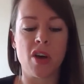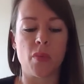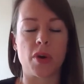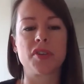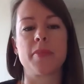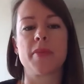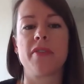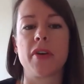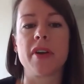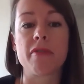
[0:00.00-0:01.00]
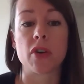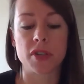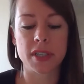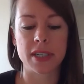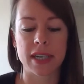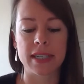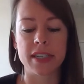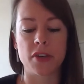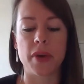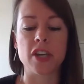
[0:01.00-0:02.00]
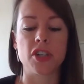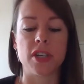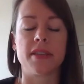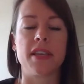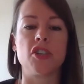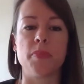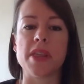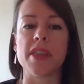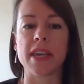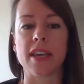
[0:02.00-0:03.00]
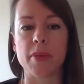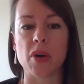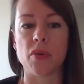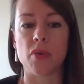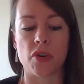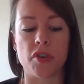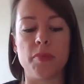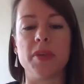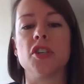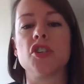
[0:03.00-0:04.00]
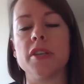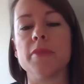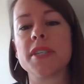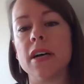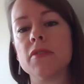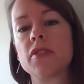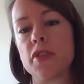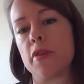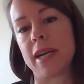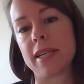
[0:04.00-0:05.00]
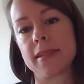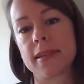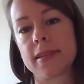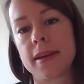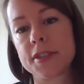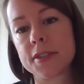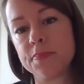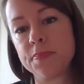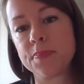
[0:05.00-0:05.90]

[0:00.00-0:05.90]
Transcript: what are some of the very first considerations that they should be thinking about in order to position themselves for their best success?